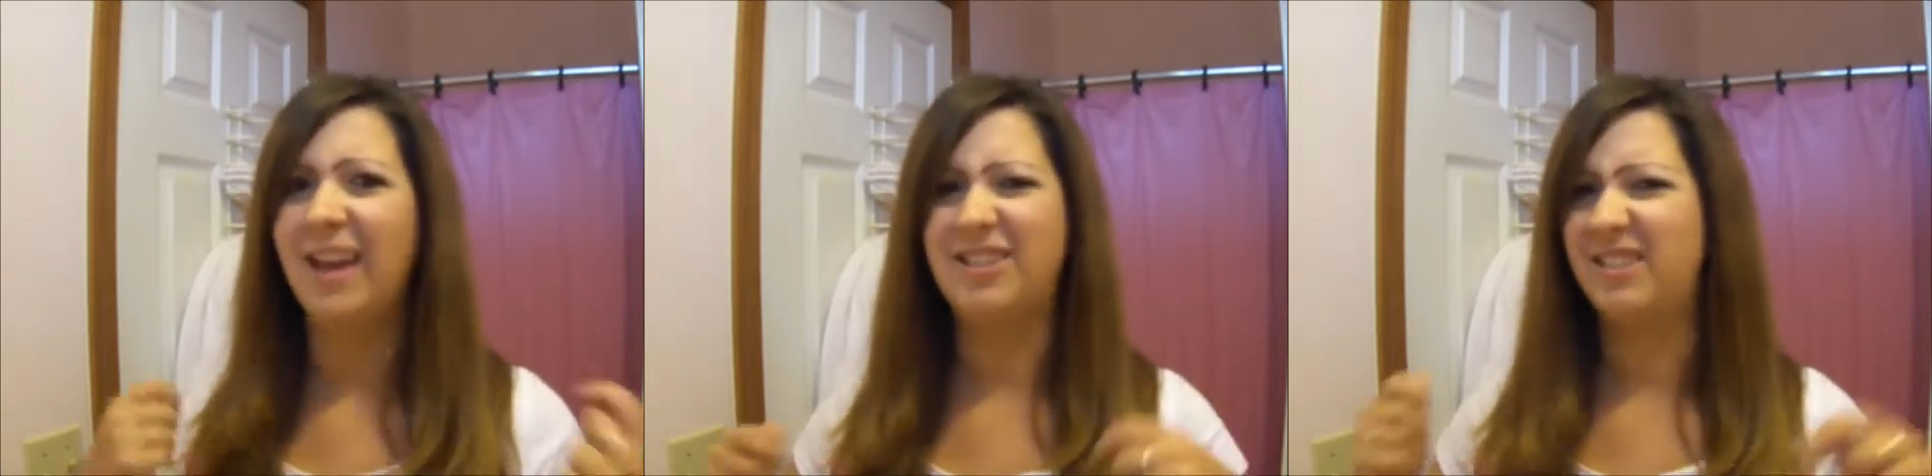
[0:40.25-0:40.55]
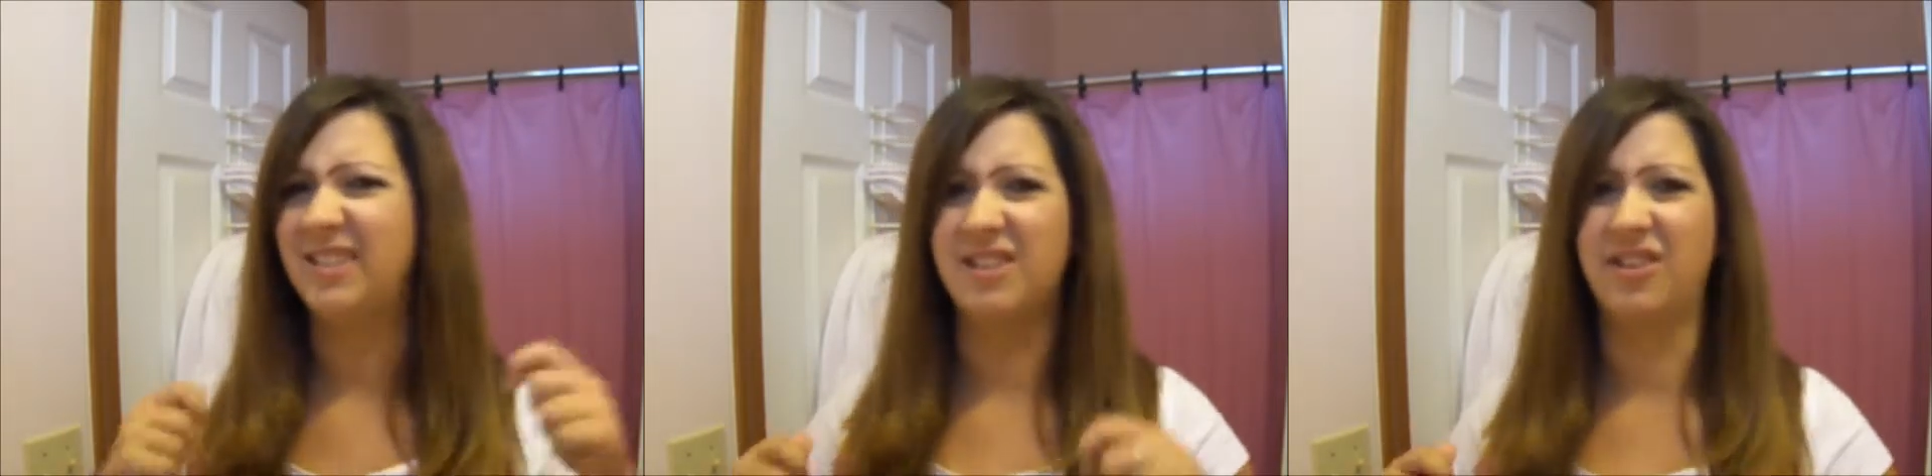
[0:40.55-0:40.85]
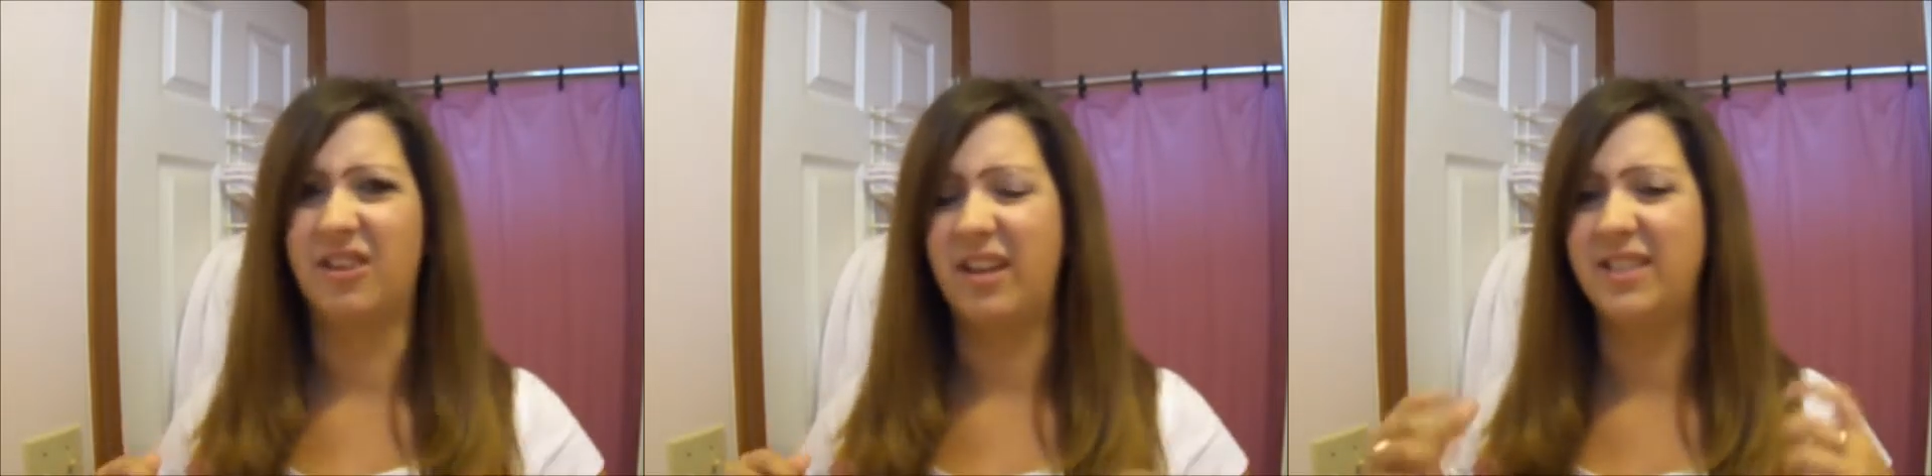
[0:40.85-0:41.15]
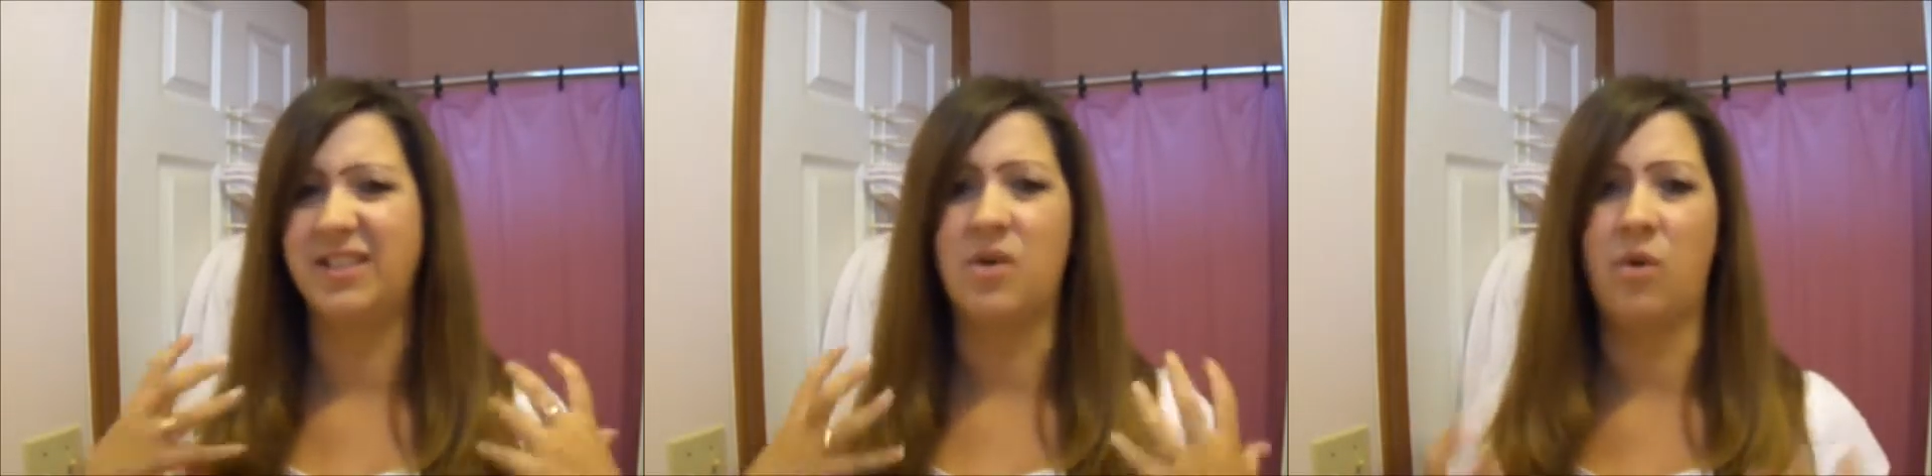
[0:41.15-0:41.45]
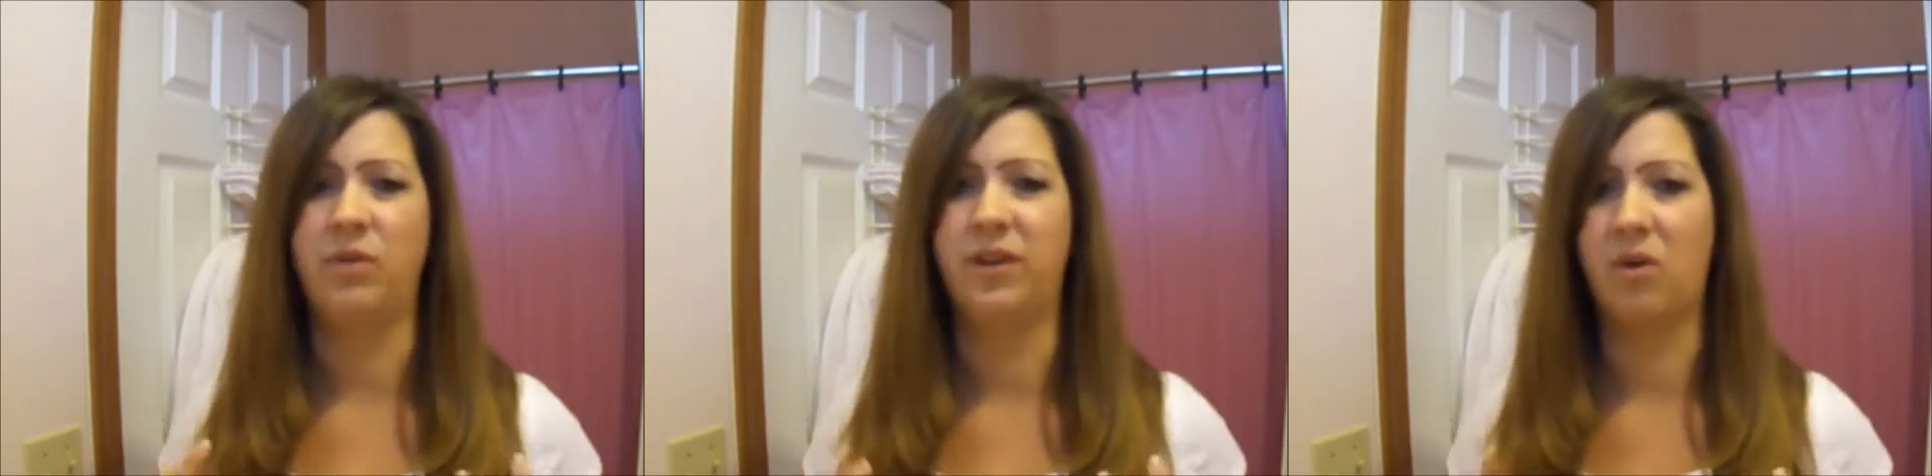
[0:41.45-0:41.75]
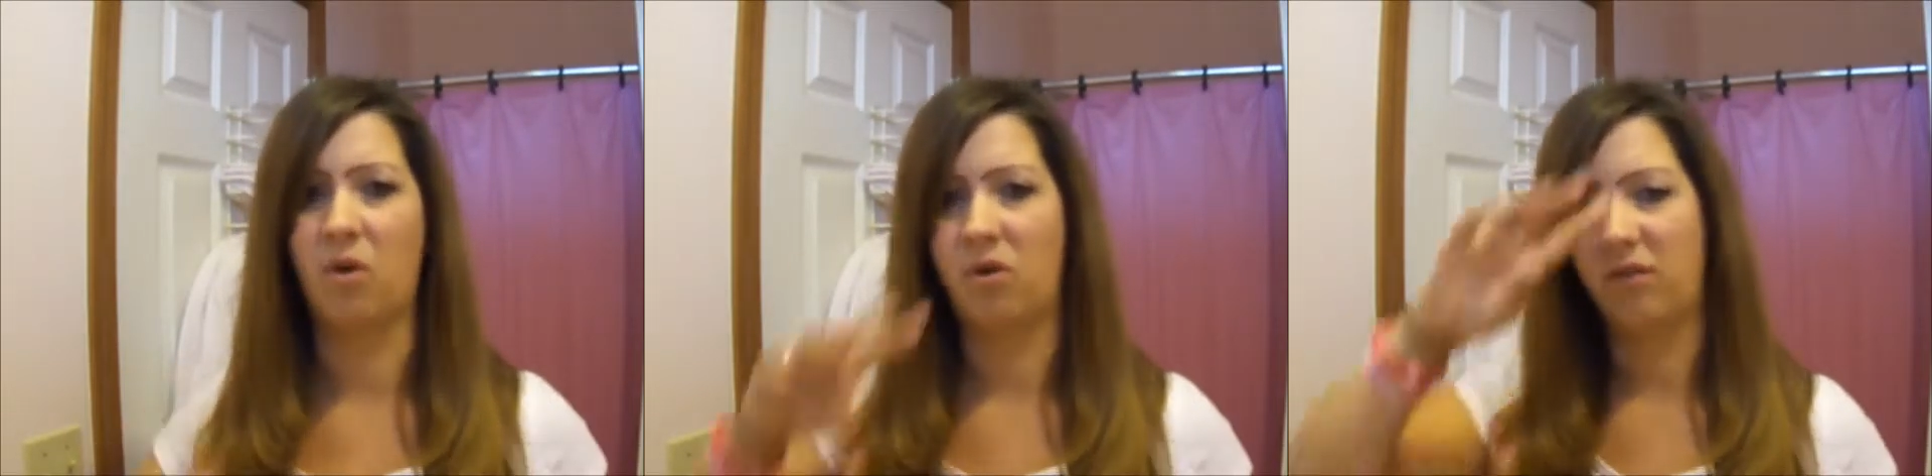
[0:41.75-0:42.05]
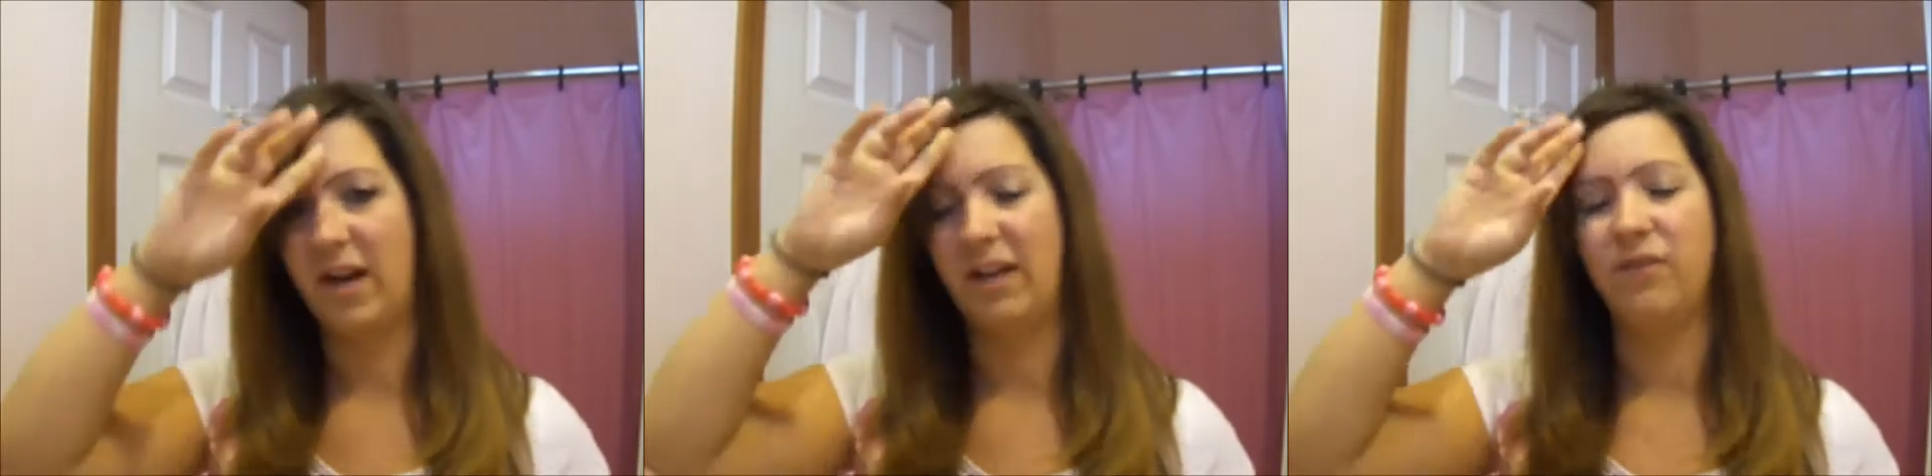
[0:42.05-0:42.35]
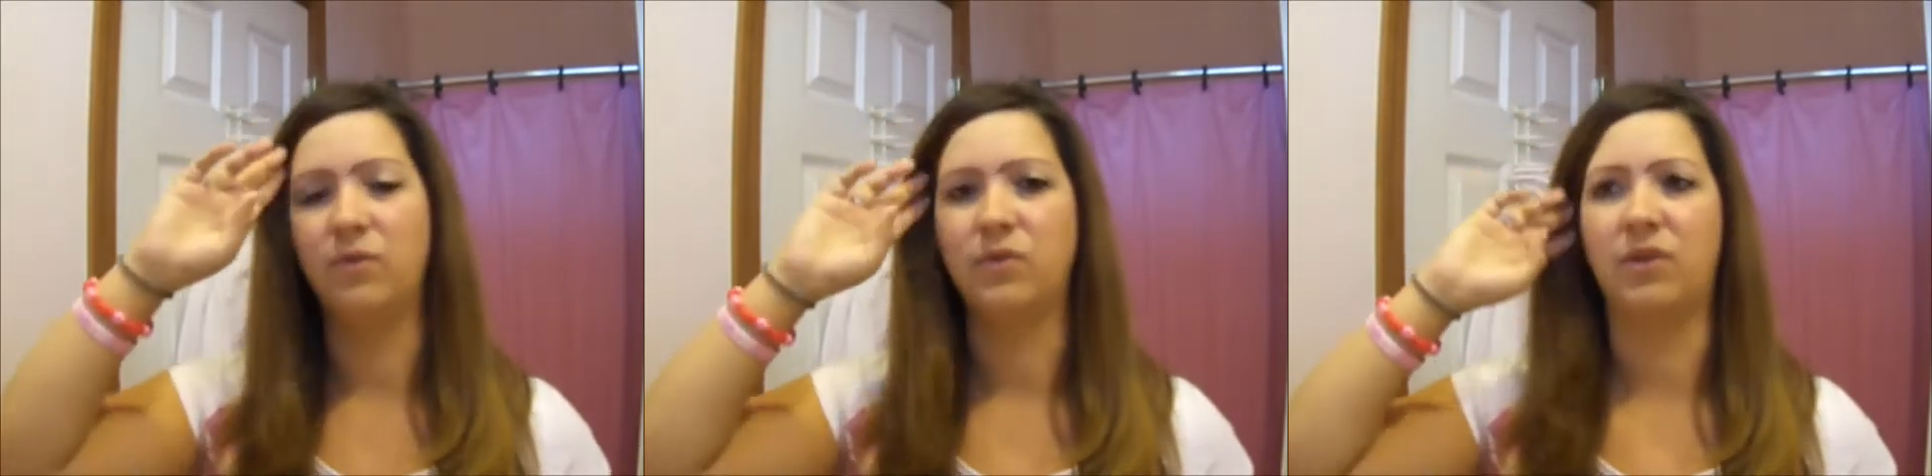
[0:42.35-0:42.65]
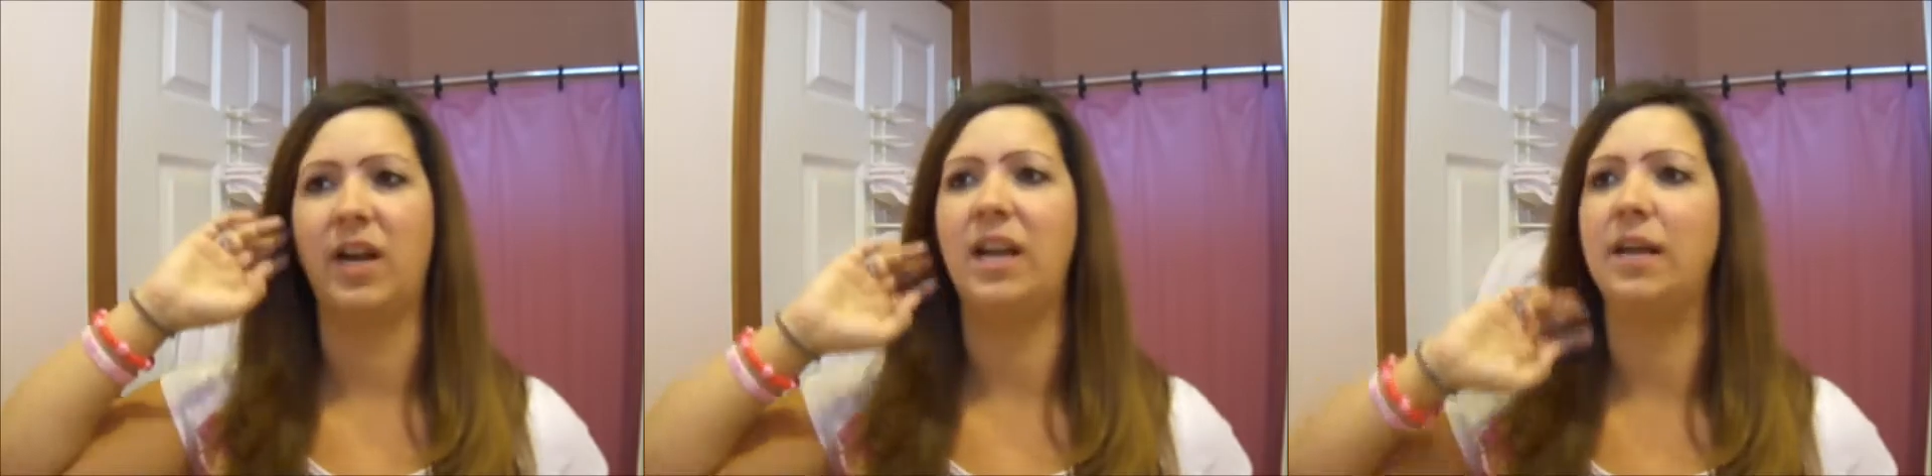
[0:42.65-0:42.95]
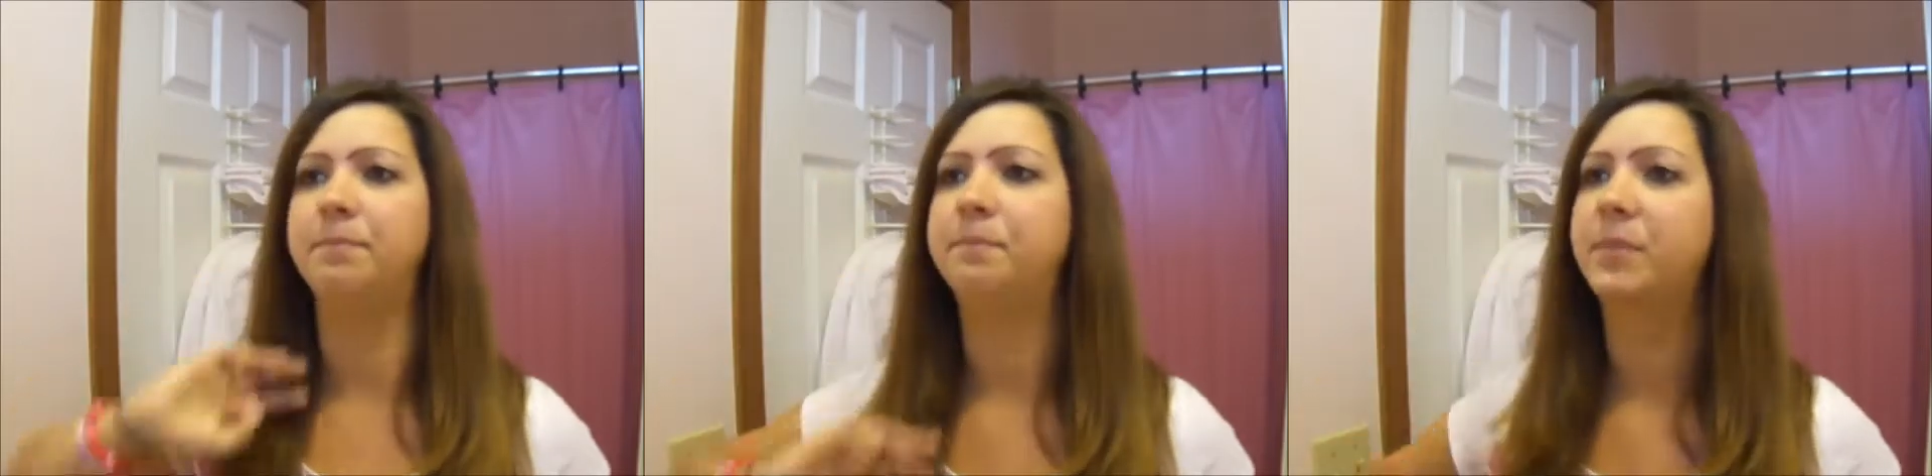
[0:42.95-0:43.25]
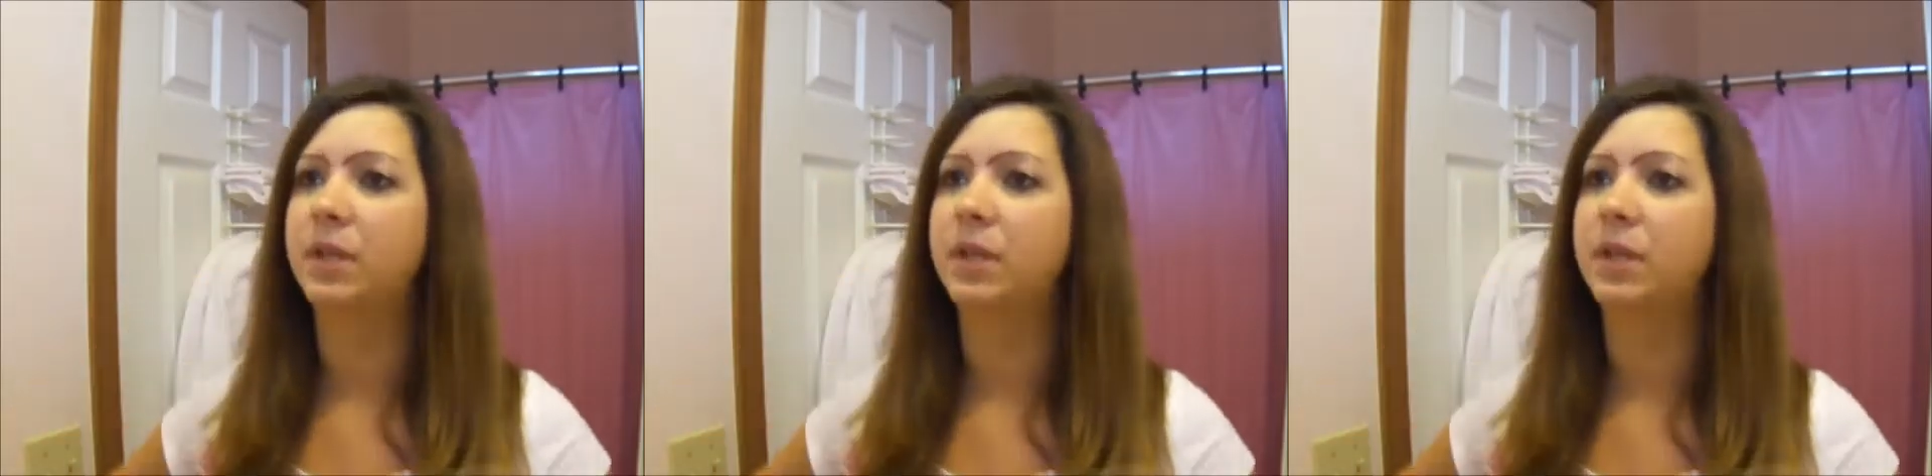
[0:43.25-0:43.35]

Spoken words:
it just doesn't look, it doesn't hold the curl right if you straighten it.